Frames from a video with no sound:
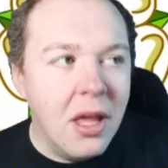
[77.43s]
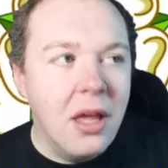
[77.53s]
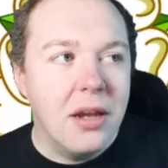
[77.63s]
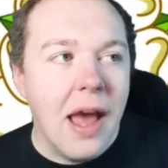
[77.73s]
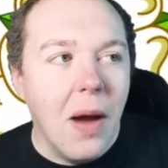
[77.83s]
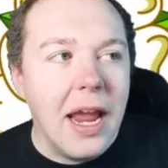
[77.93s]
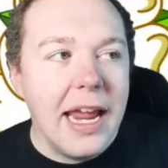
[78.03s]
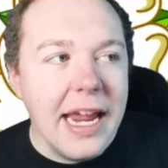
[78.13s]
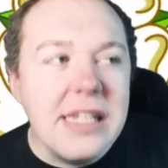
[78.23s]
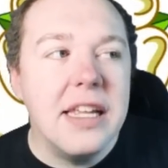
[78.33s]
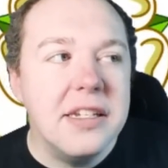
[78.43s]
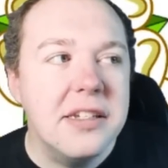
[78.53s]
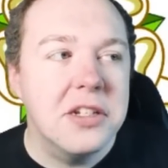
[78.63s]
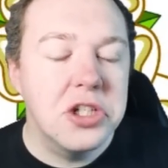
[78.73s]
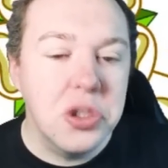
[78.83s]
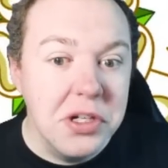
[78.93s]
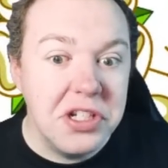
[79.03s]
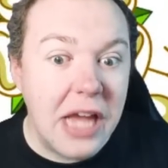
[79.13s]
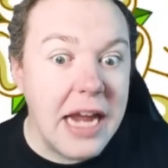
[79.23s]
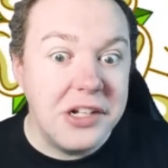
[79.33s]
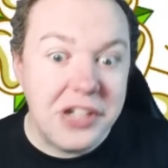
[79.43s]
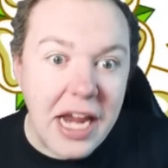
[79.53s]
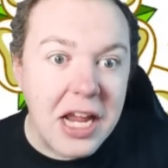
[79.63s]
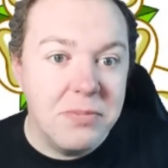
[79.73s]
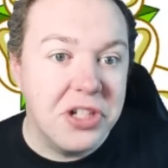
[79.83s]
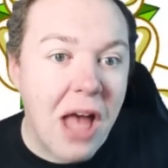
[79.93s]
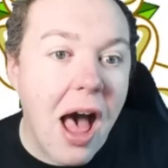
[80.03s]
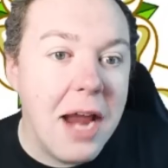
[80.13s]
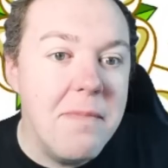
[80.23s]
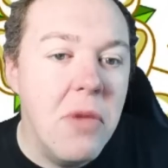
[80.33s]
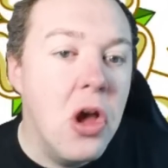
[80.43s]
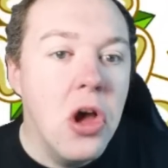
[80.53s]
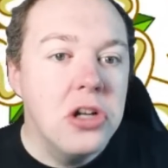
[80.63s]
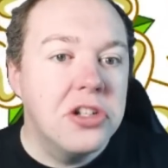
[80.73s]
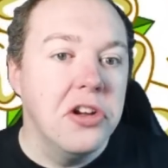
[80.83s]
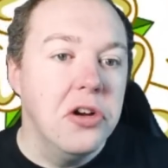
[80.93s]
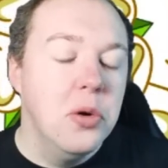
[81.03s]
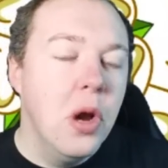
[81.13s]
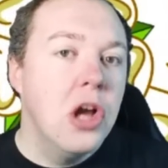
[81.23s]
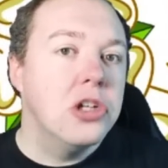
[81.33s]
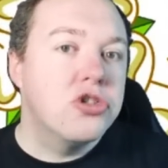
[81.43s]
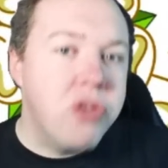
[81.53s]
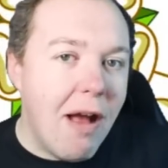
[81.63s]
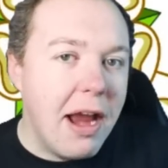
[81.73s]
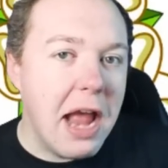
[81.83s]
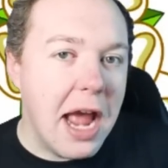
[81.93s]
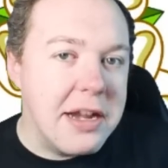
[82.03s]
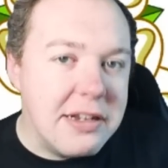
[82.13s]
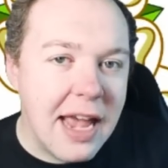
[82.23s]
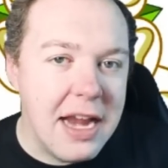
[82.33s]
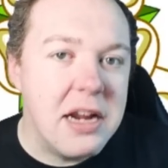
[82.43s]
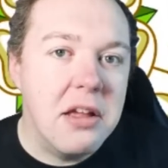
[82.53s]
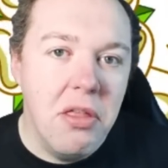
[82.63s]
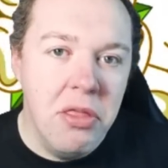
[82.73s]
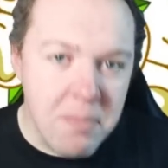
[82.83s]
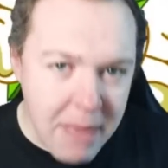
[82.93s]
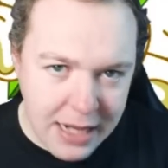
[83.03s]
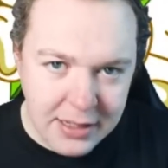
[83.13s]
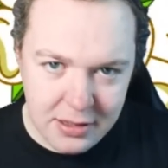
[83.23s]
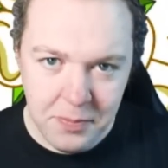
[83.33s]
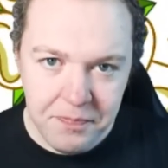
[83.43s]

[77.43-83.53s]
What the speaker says: Now, is this, shall we say, Jacob's time to try and take the mantle?